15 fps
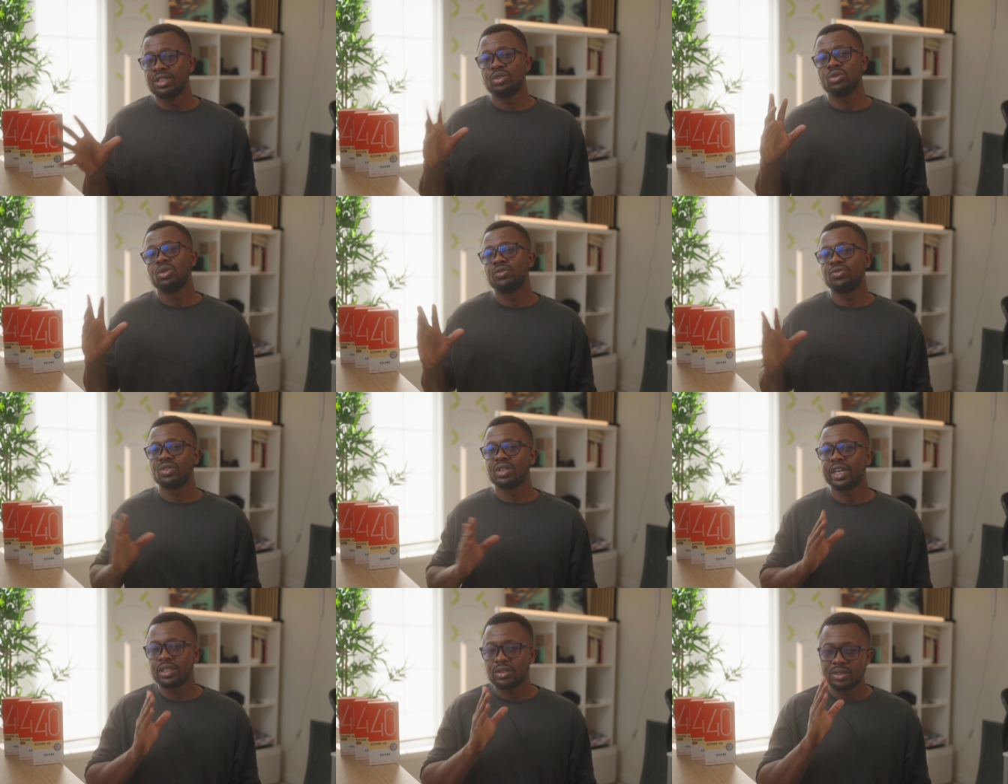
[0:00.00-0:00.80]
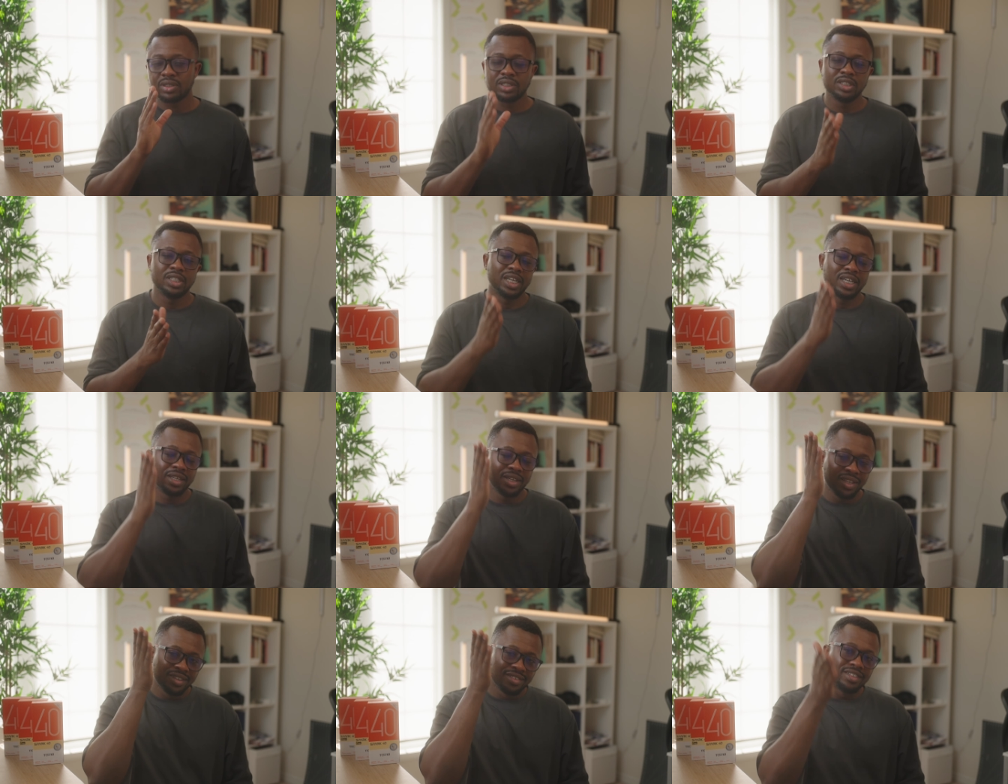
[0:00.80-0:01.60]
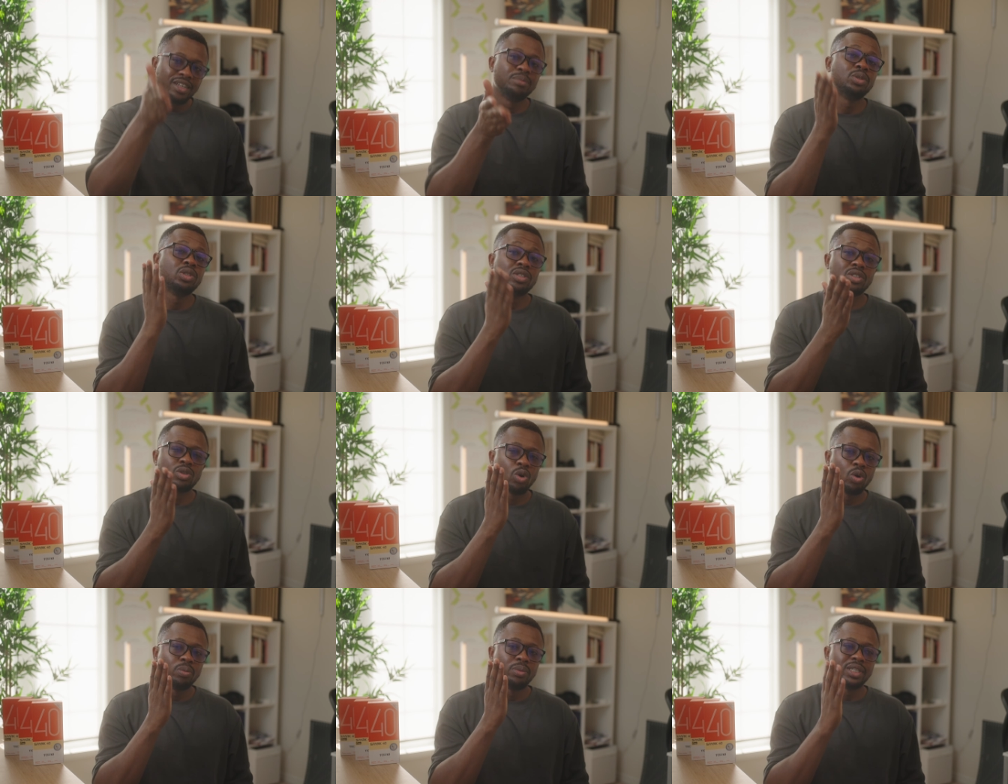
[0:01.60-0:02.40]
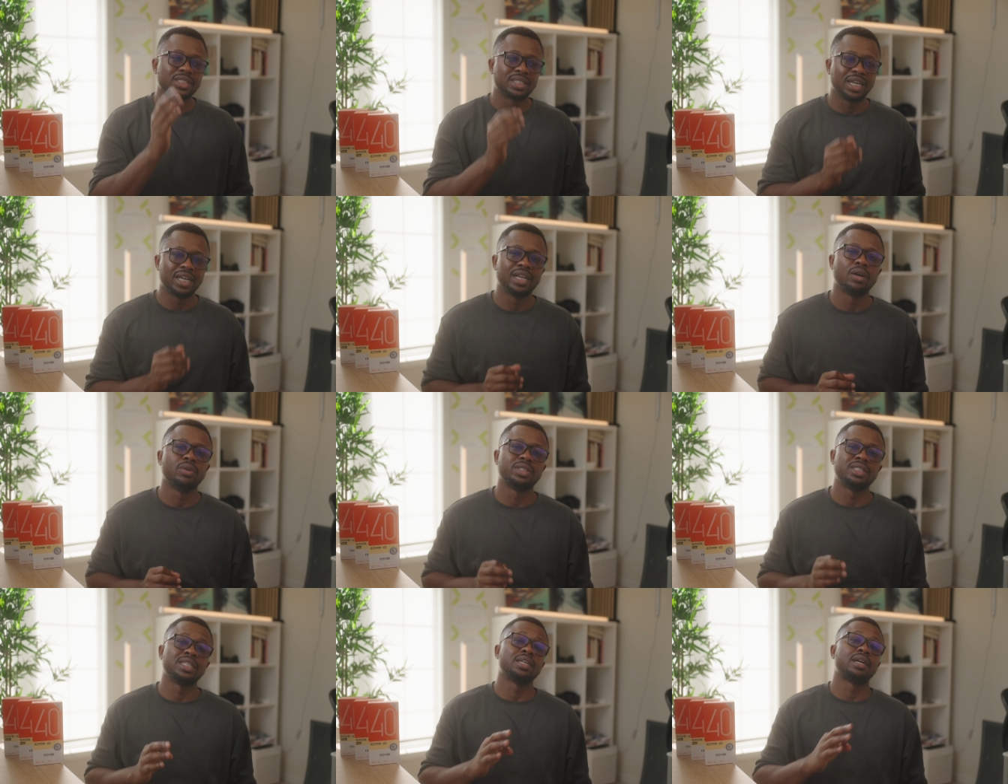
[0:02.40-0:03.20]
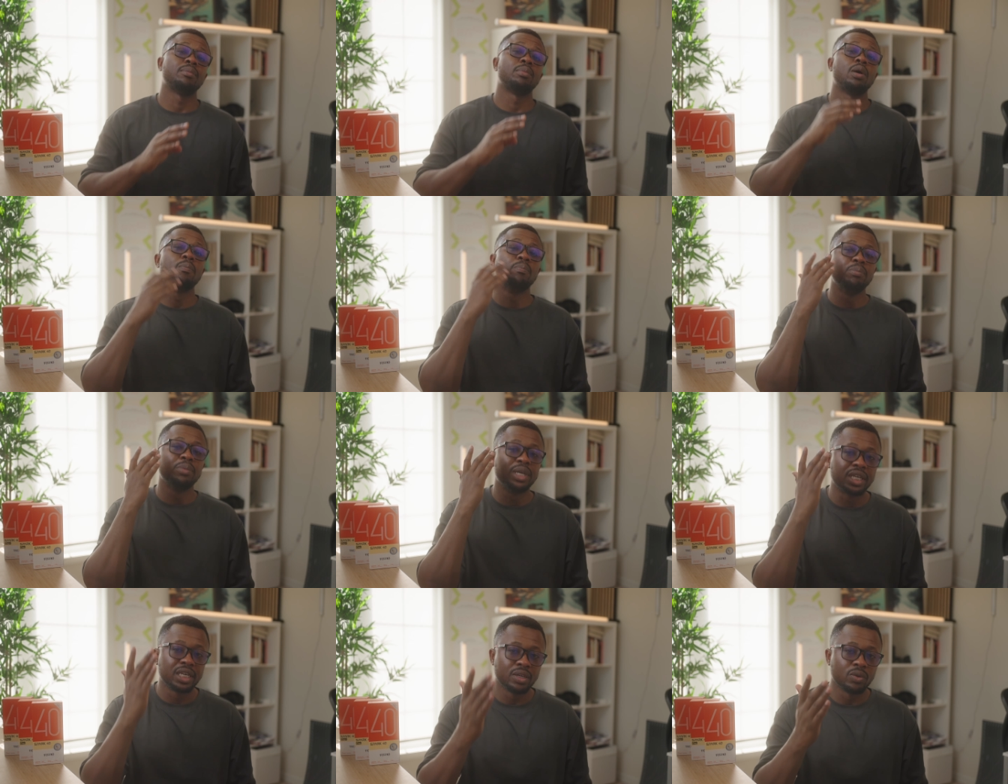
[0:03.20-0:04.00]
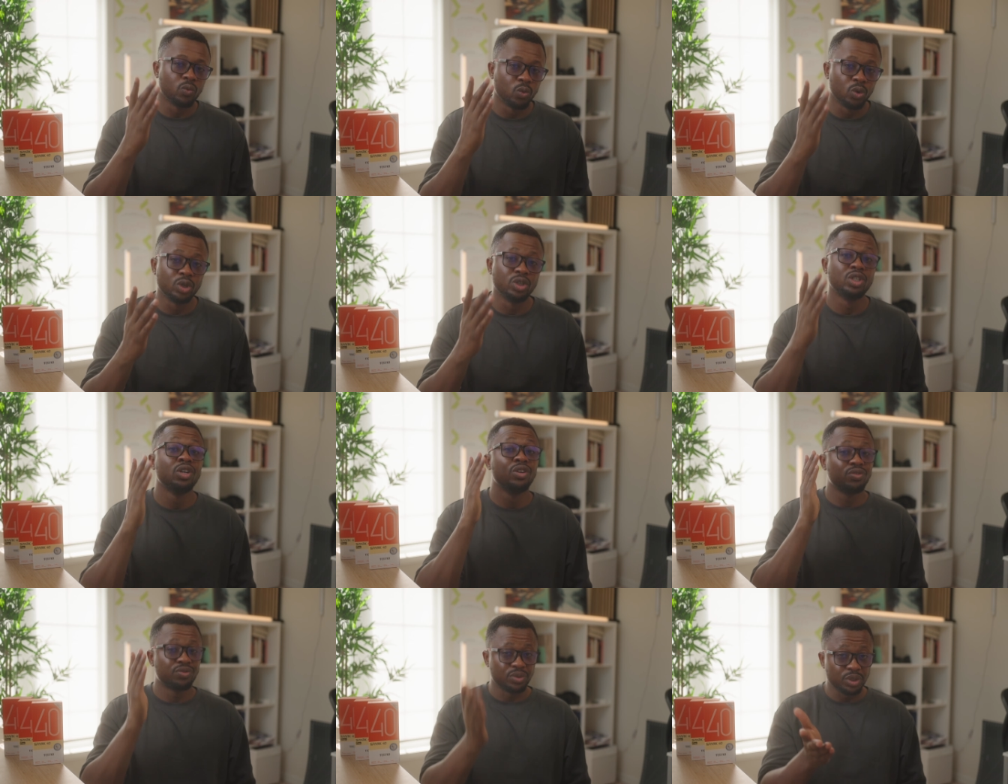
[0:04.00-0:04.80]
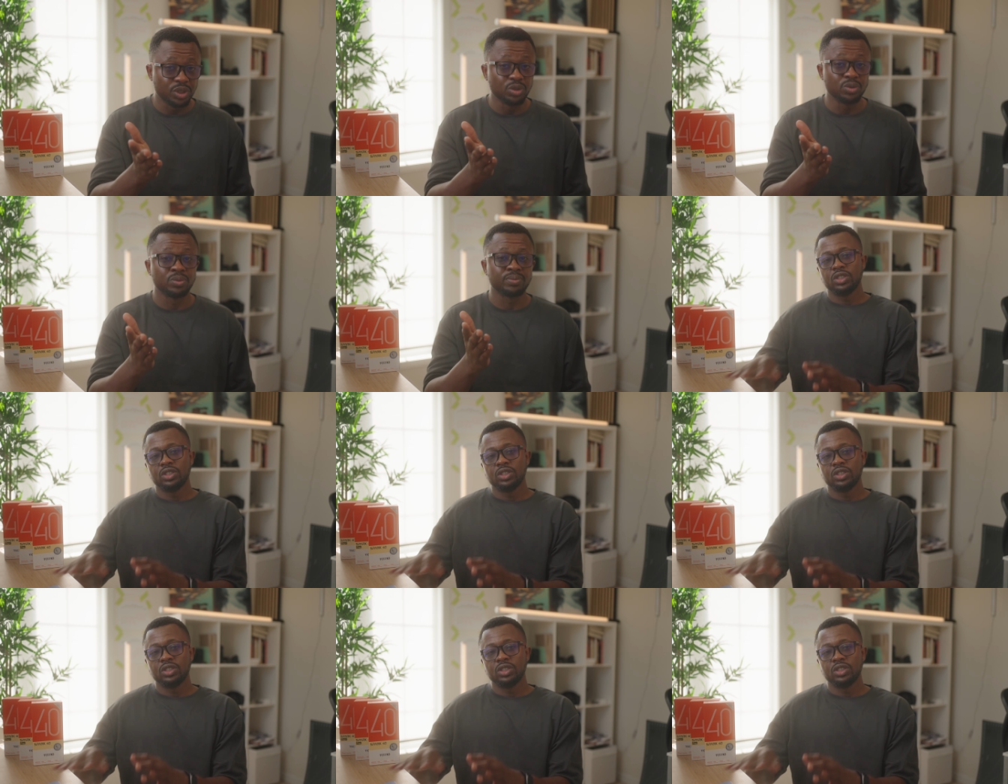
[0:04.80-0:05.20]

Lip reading: So if you'd like to see that, let me know in the comments and I'll think about making one for you.